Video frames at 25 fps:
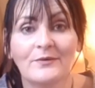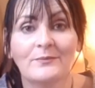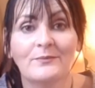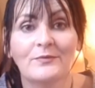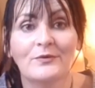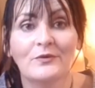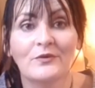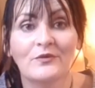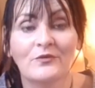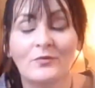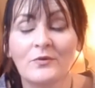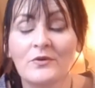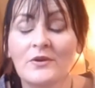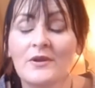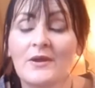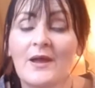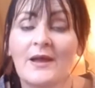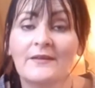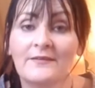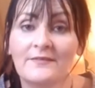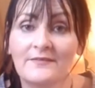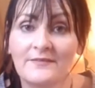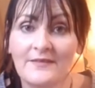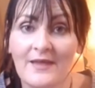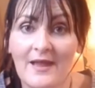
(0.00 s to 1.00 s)
guys, because we
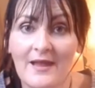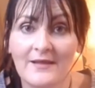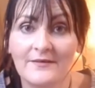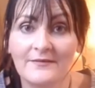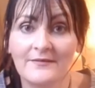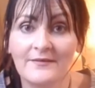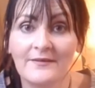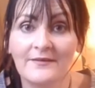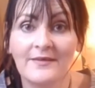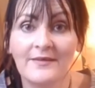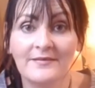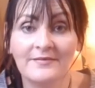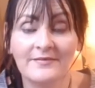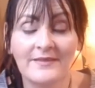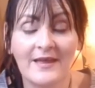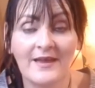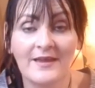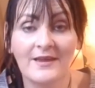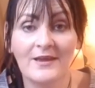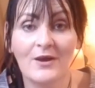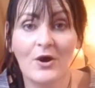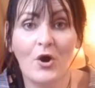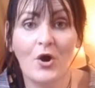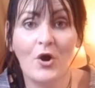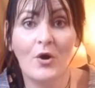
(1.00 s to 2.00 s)
understand that
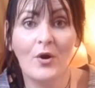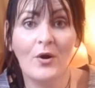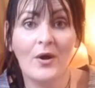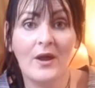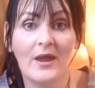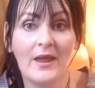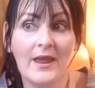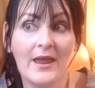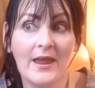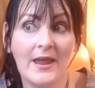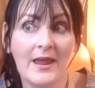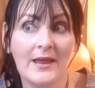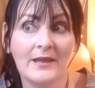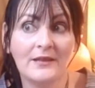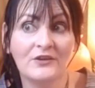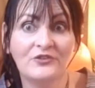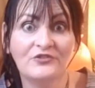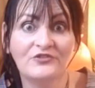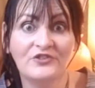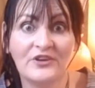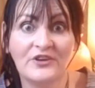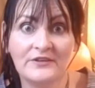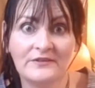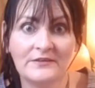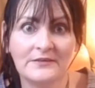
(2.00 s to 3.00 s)
they are
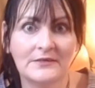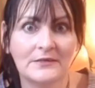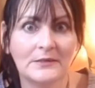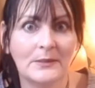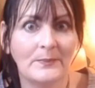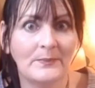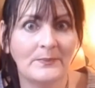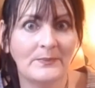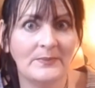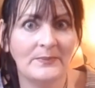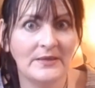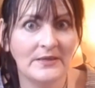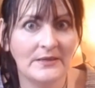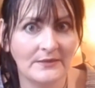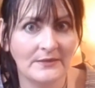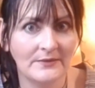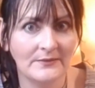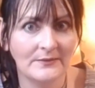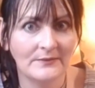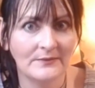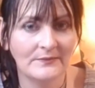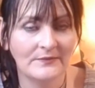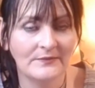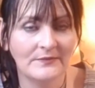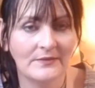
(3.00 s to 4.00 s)
energetic
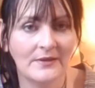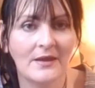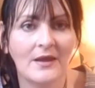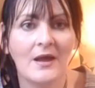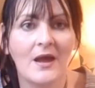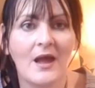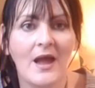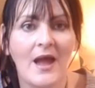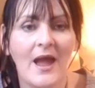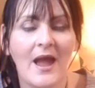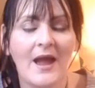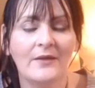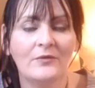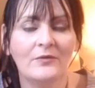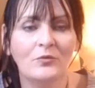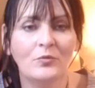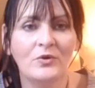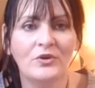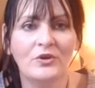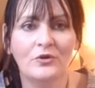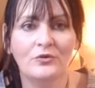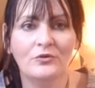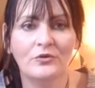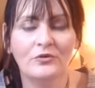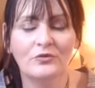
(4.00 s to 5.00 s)
beings
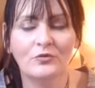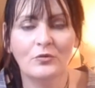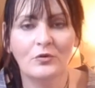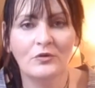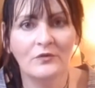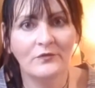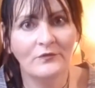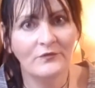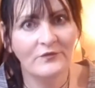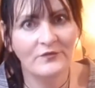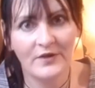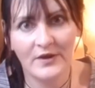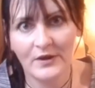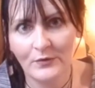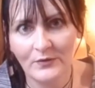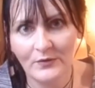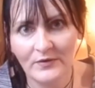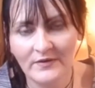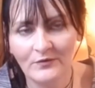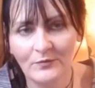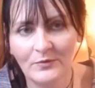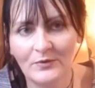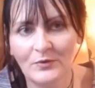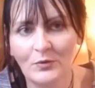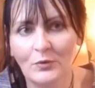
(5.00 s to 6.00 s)
and we do not call them
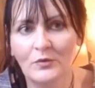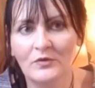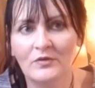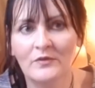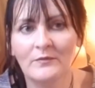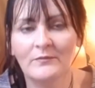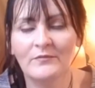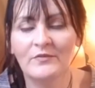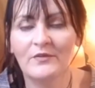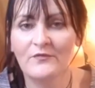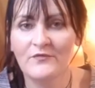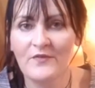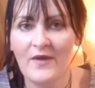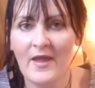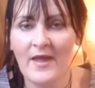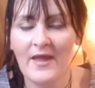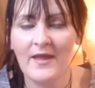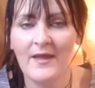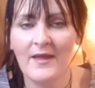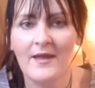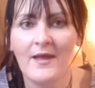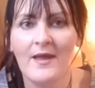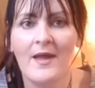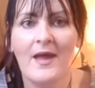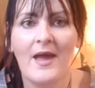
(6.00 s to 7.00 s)
fairies we call them the
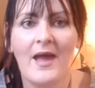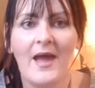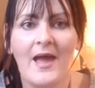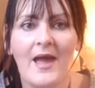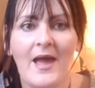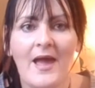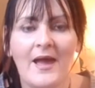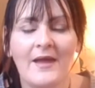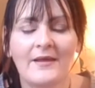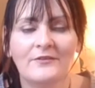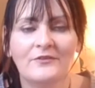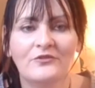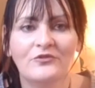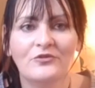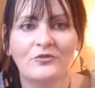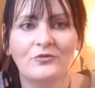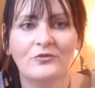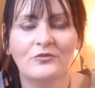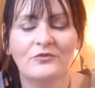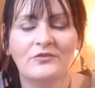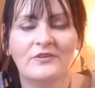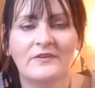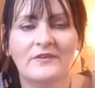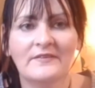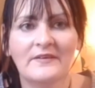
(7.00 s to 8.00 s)
fae and
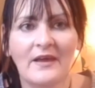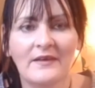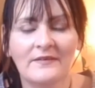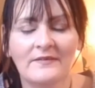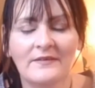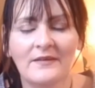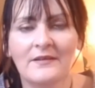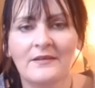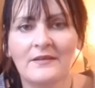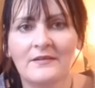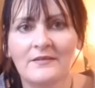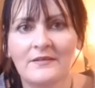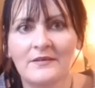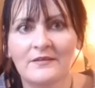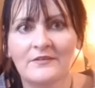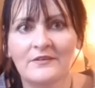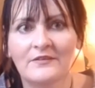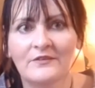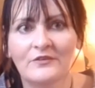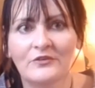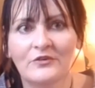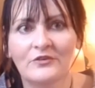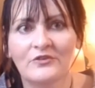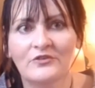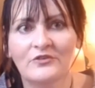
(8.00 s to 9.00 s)
to discuss anything
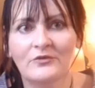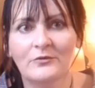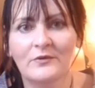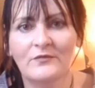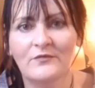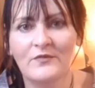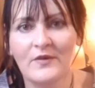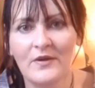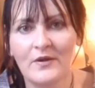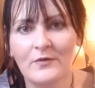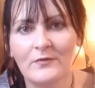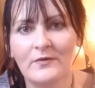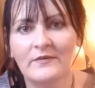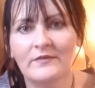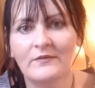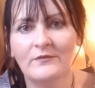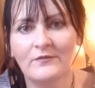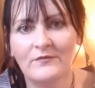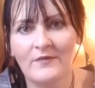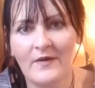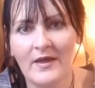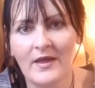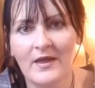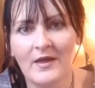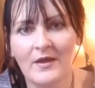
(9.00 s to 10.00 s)
that's got to do with fairies
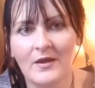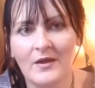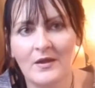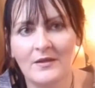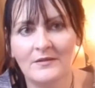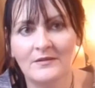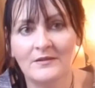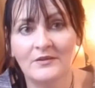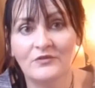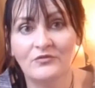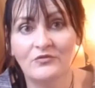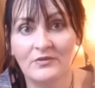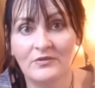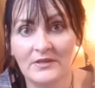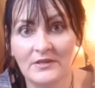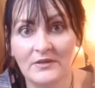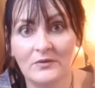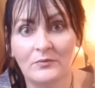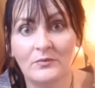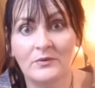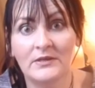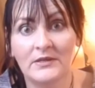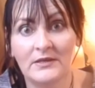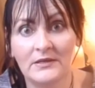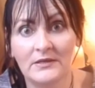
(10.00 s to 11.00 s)
and fae
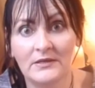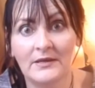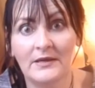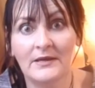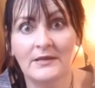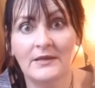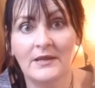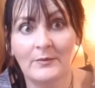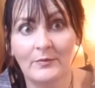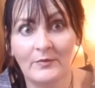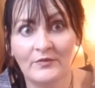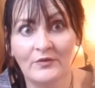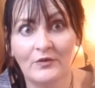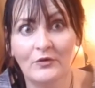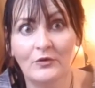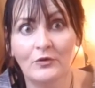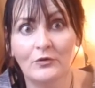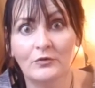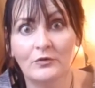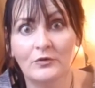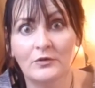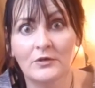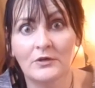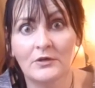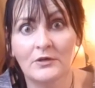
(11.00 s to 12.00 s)
literally we need an
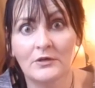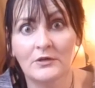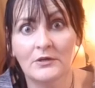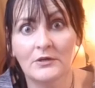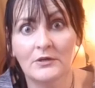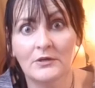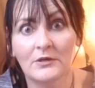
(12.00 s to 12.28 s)
episode